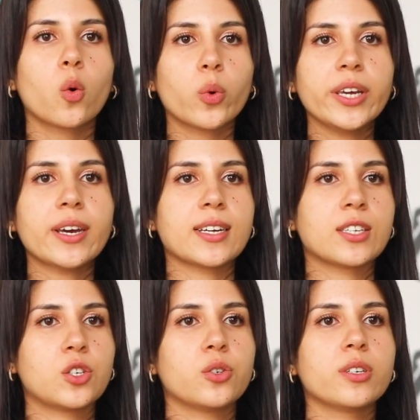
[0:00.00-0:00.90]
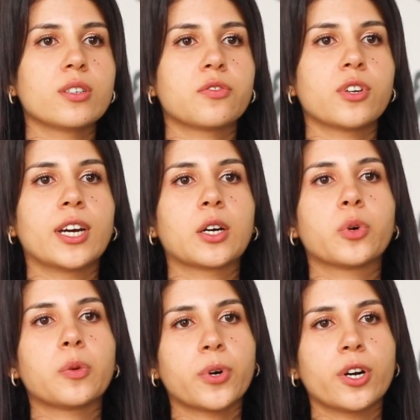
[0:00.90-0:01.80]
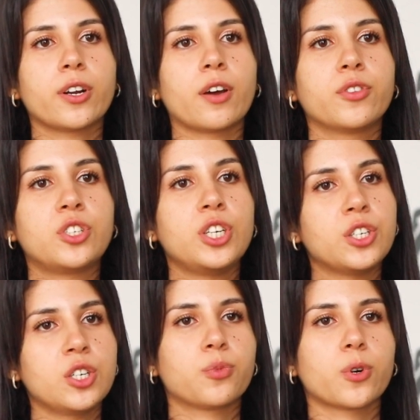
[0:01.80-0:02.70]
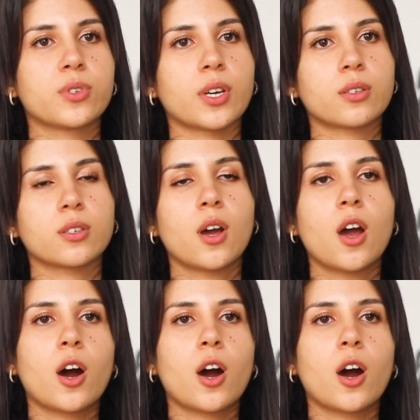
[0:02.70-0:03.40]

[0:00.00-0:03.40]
We, as students, feel like we're part the teaching process.